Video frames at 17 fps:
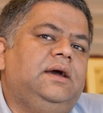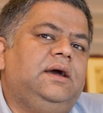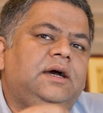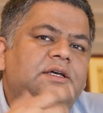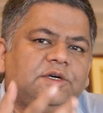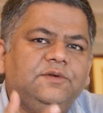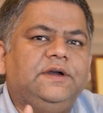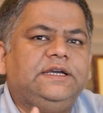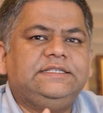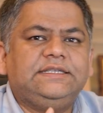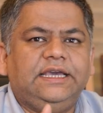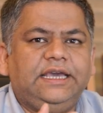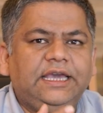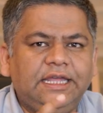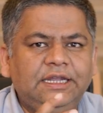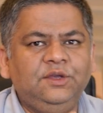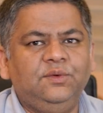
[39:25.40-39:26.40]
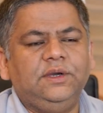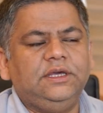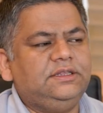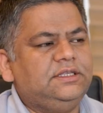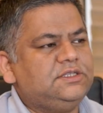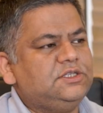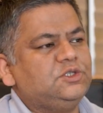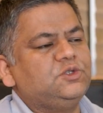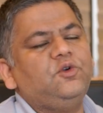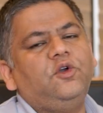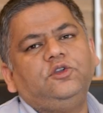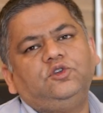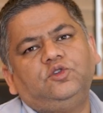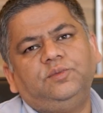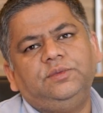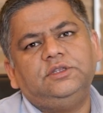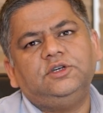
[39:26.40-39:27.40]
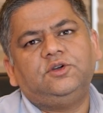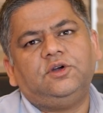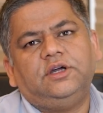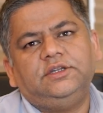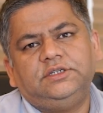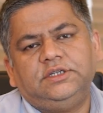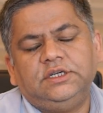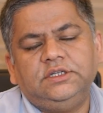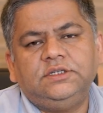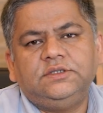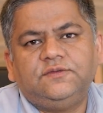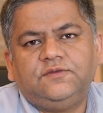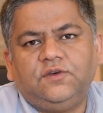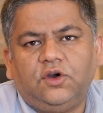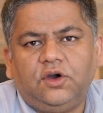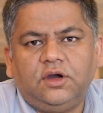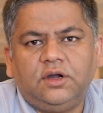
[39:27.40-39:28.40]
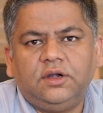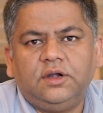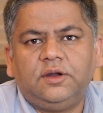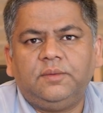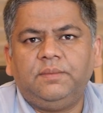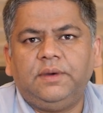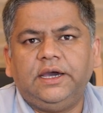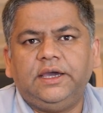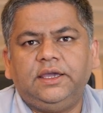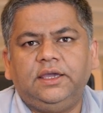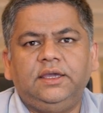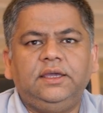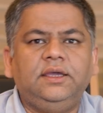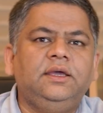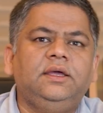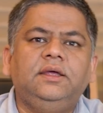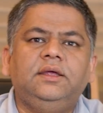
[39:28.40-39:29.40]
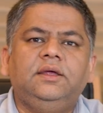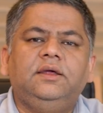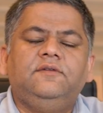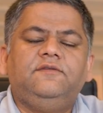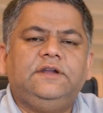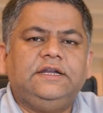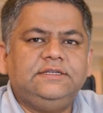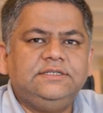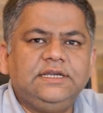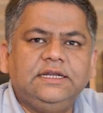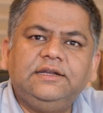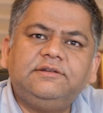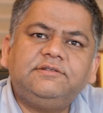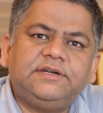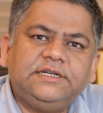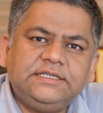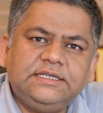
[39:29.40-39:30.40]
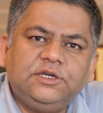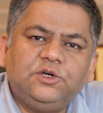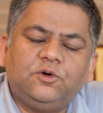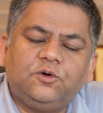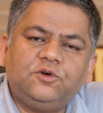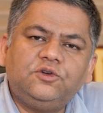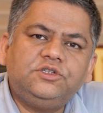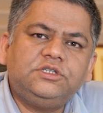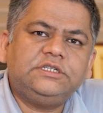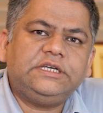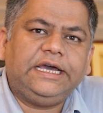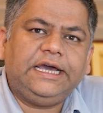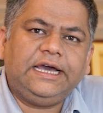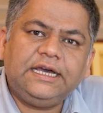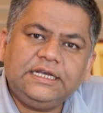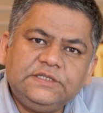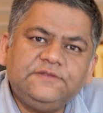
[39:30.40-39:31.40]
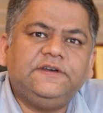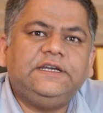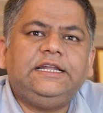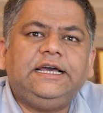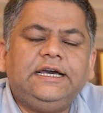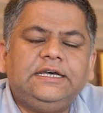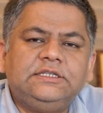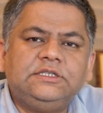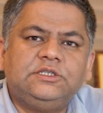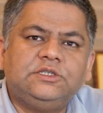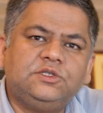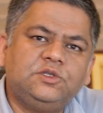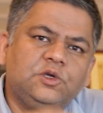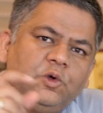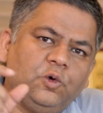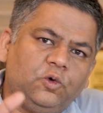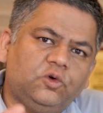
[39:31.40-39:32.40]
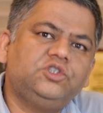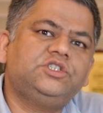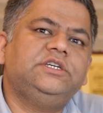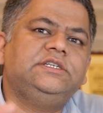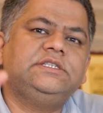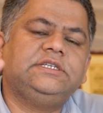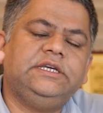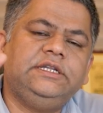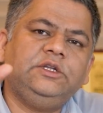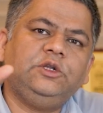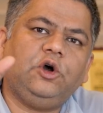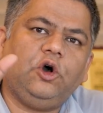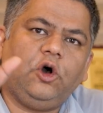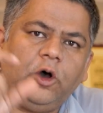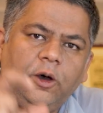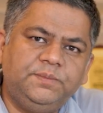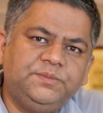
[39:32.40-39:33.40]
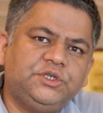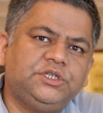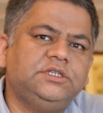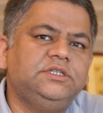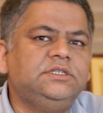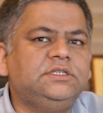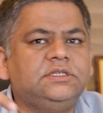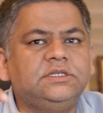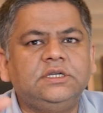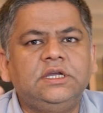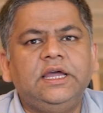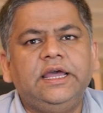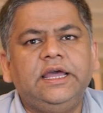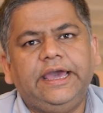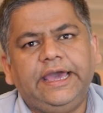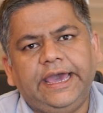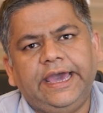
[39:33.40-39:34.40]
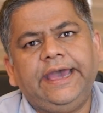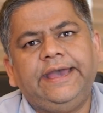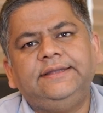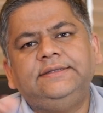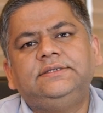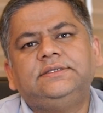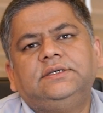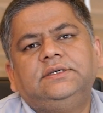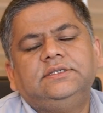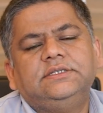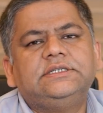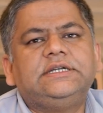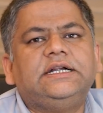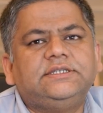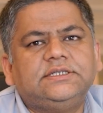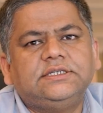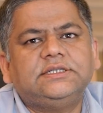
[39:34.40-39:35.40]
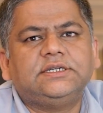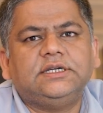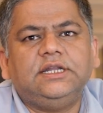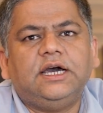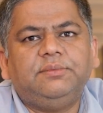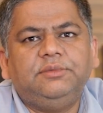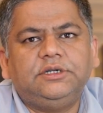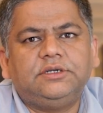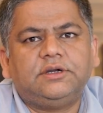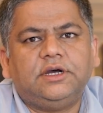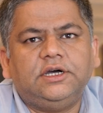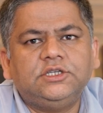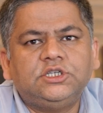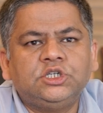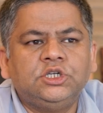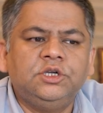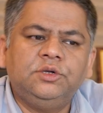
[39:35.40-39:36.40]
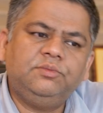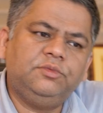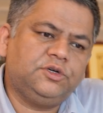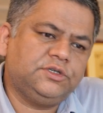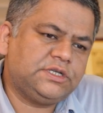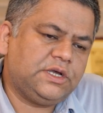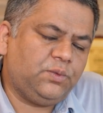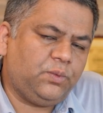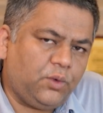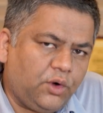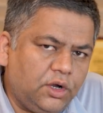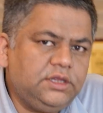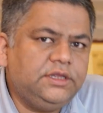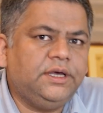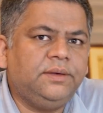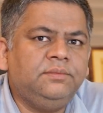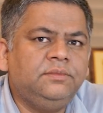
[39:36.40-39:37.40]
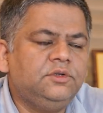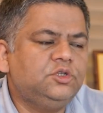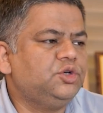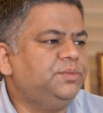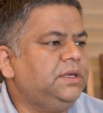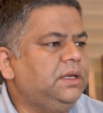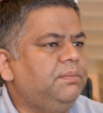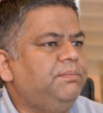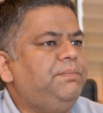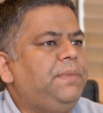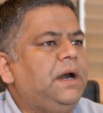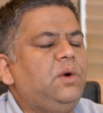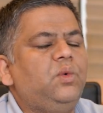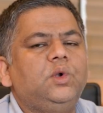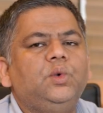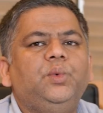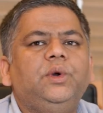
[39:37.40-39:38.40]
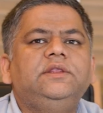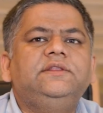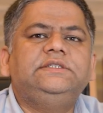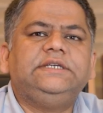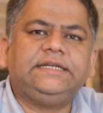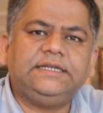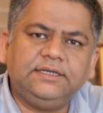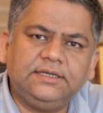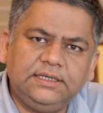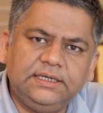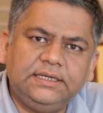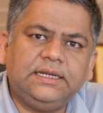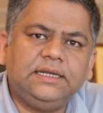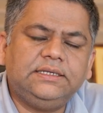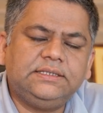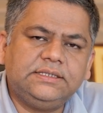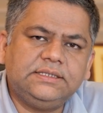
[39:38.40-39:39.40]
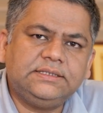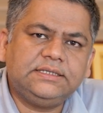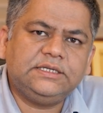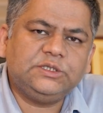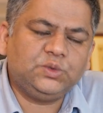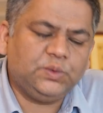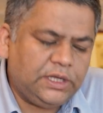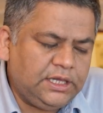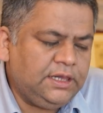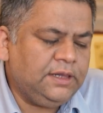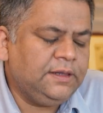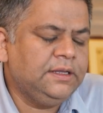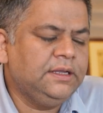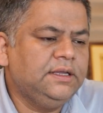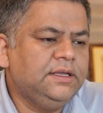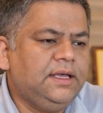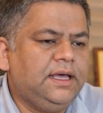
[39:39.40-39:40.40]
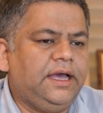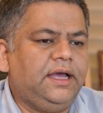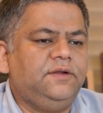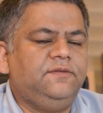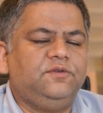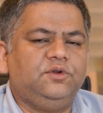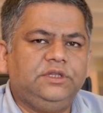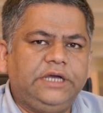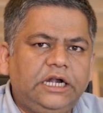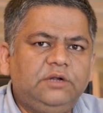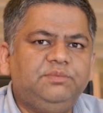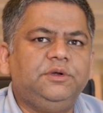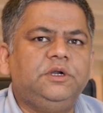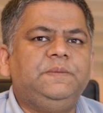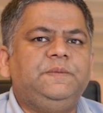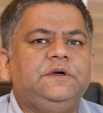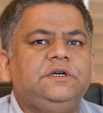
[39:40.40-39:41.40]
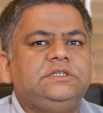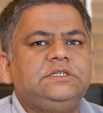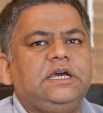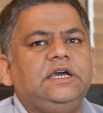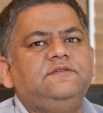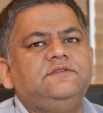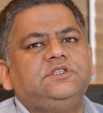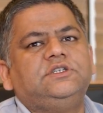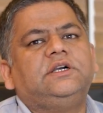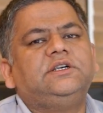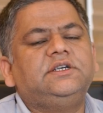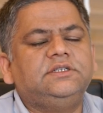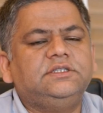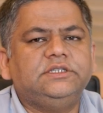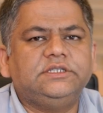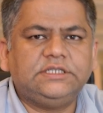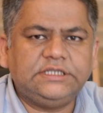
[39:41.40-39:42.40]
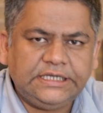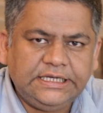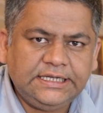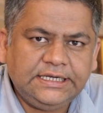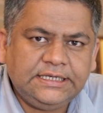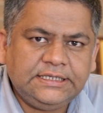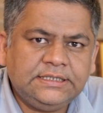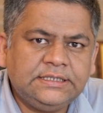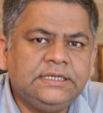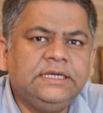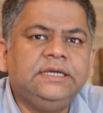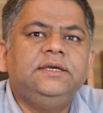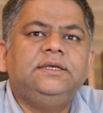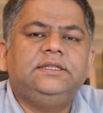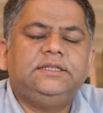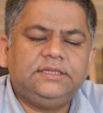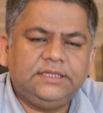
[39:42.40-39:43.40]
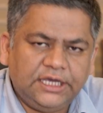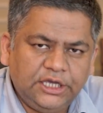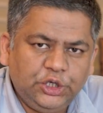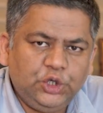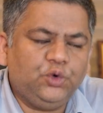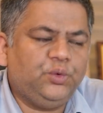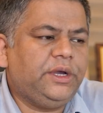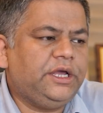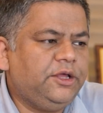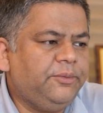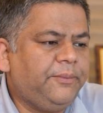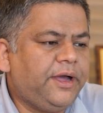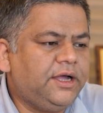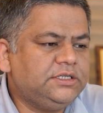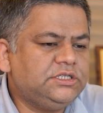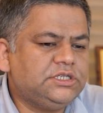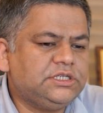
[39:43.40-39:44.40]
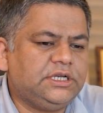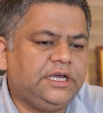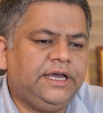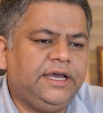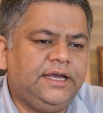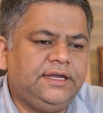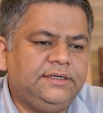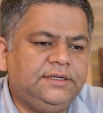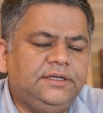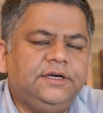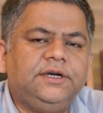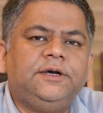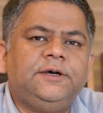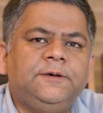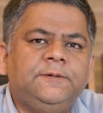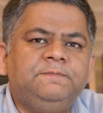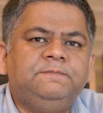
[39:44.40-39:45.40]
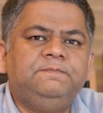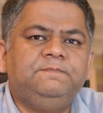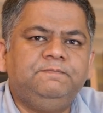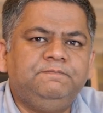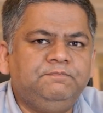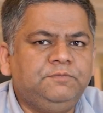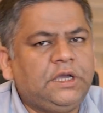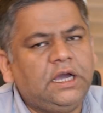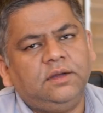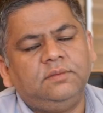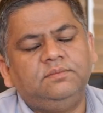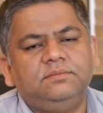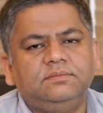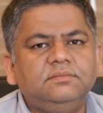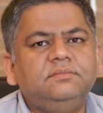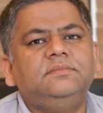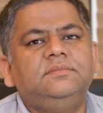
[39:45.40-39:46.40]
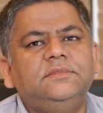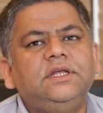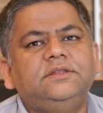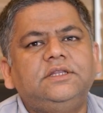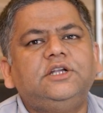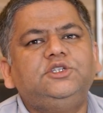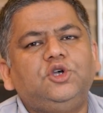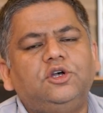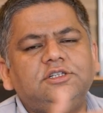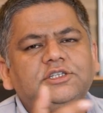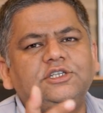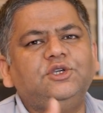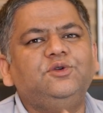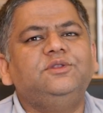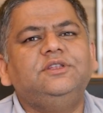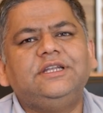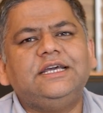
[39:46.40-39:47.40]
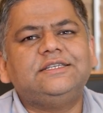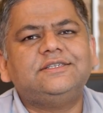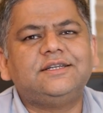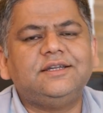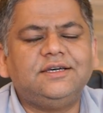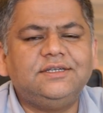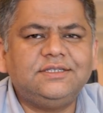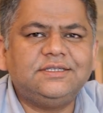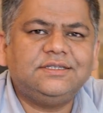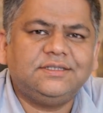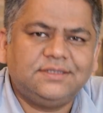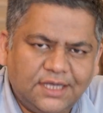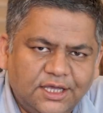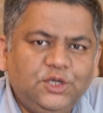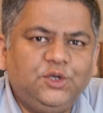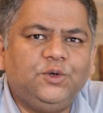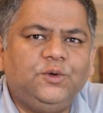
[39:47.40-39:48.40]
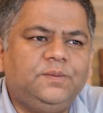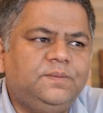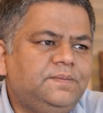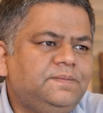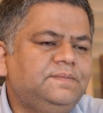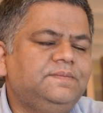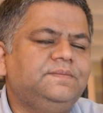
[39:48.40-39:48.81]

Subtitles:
Otherwise, anyway, this is going to be the content for my financial literacy course as well as the courses in options and statistical arbitrage, because I want them to be empowered with technical analysis as well. And for that purpose, I have started this series. Thank you very much and Yeah, that's all. See you in the next class. Thank you.